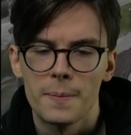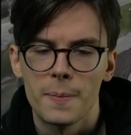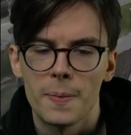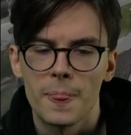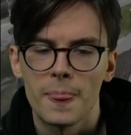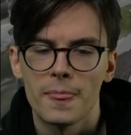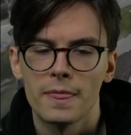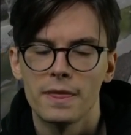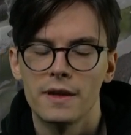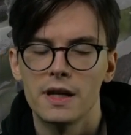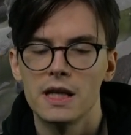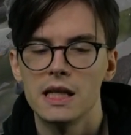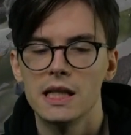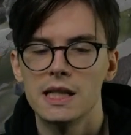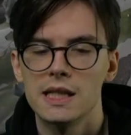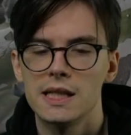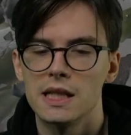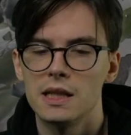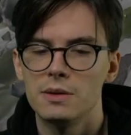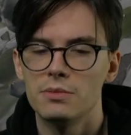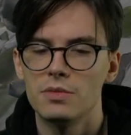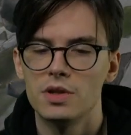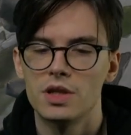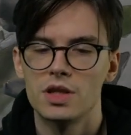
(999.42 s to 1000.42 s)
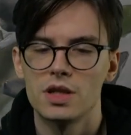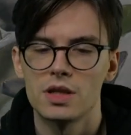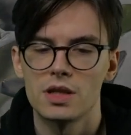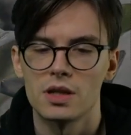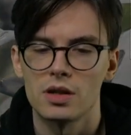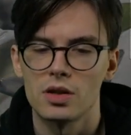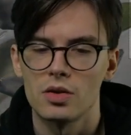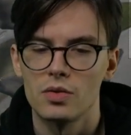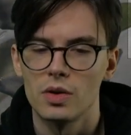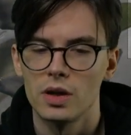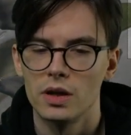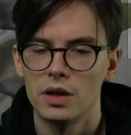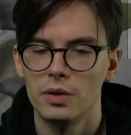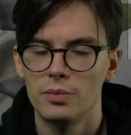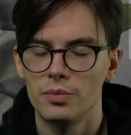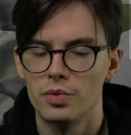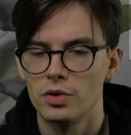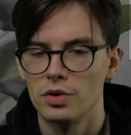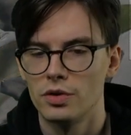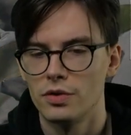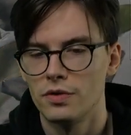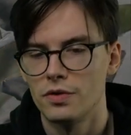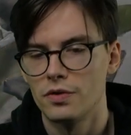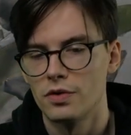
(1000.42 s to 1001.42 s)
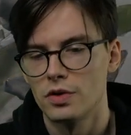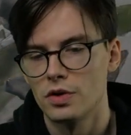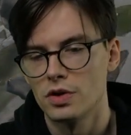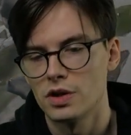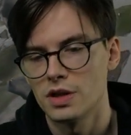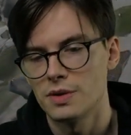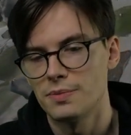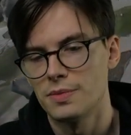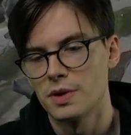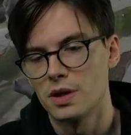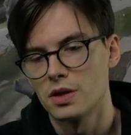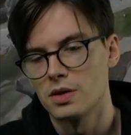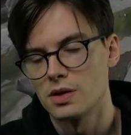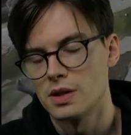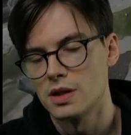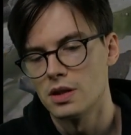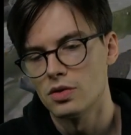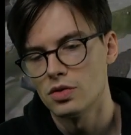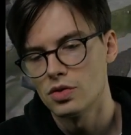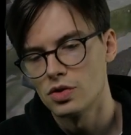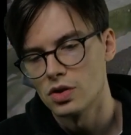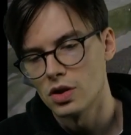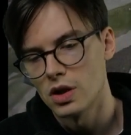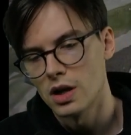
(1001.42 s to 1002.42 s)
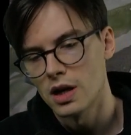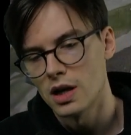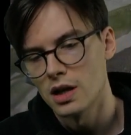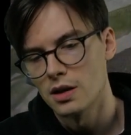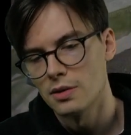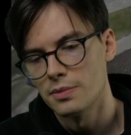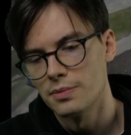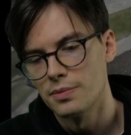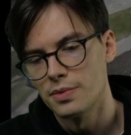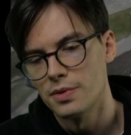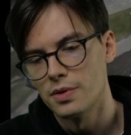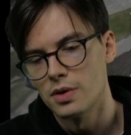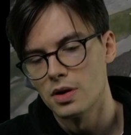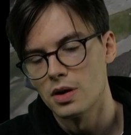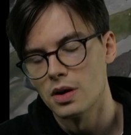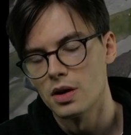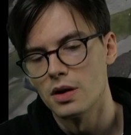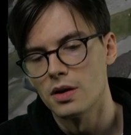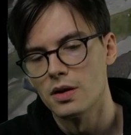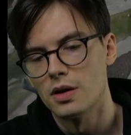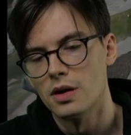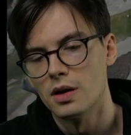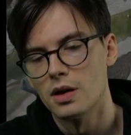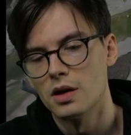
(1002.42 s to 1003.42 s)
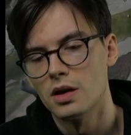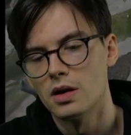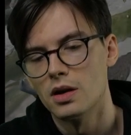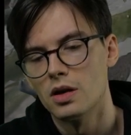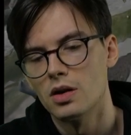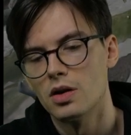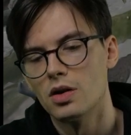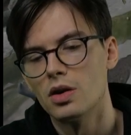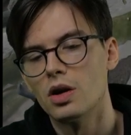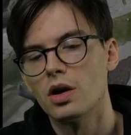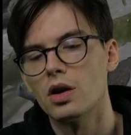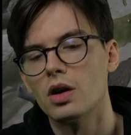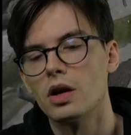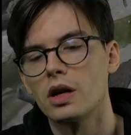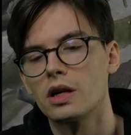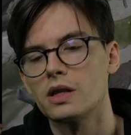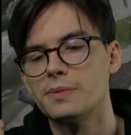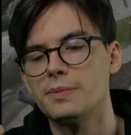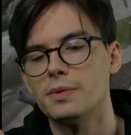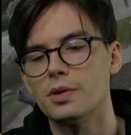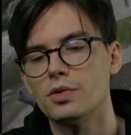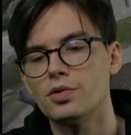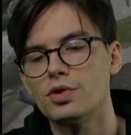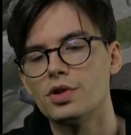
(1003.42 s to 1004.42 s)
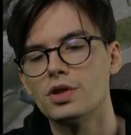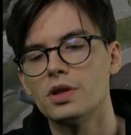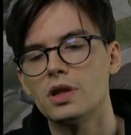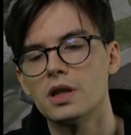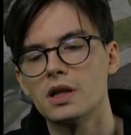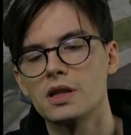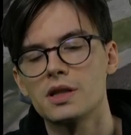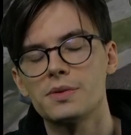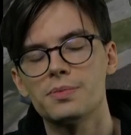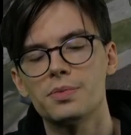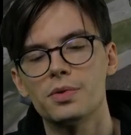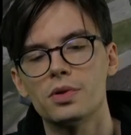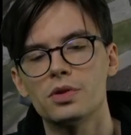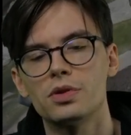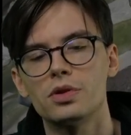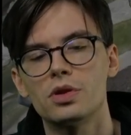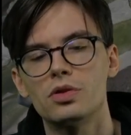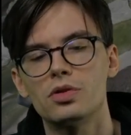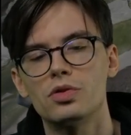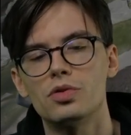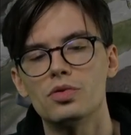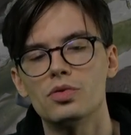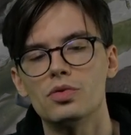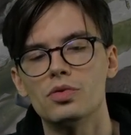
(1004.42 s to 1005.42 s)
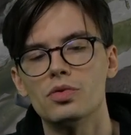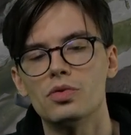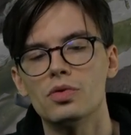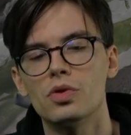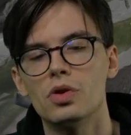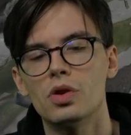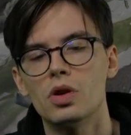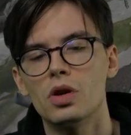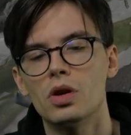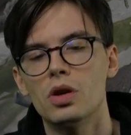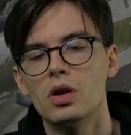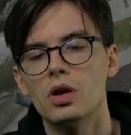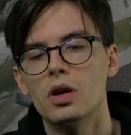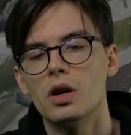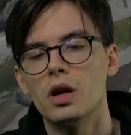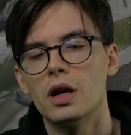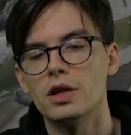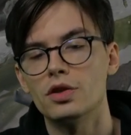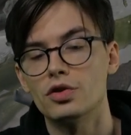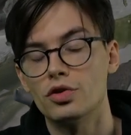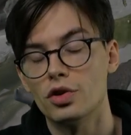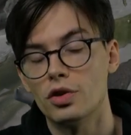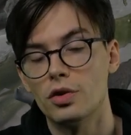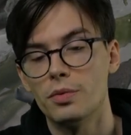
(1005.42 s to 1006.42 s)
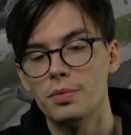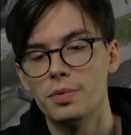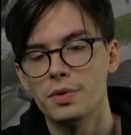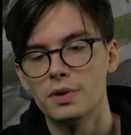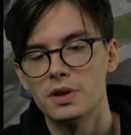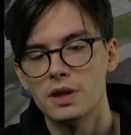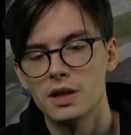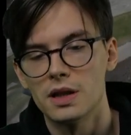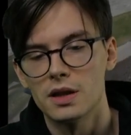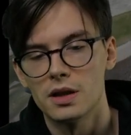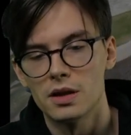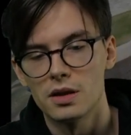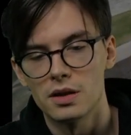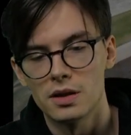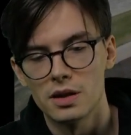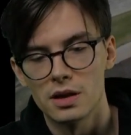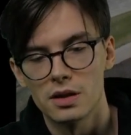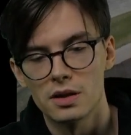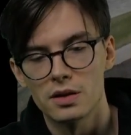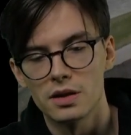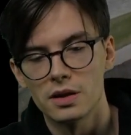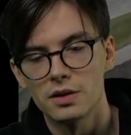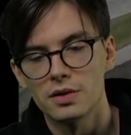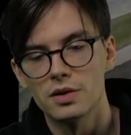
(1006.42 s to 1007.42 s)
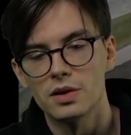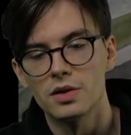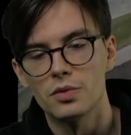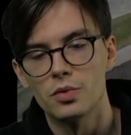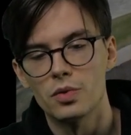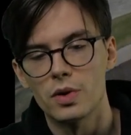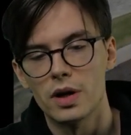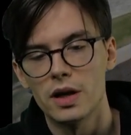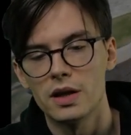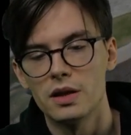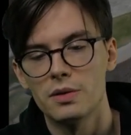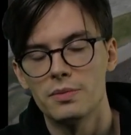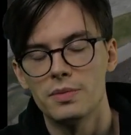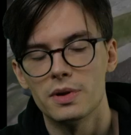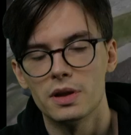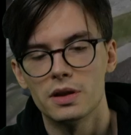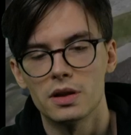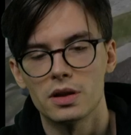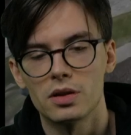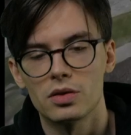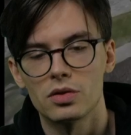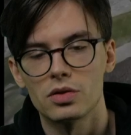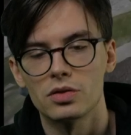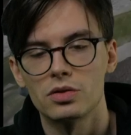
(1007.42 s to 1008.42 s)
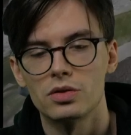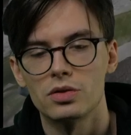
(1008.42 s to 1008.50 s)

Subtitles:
These images are quite important for us because they also help our explosion expert to interpret the way the building got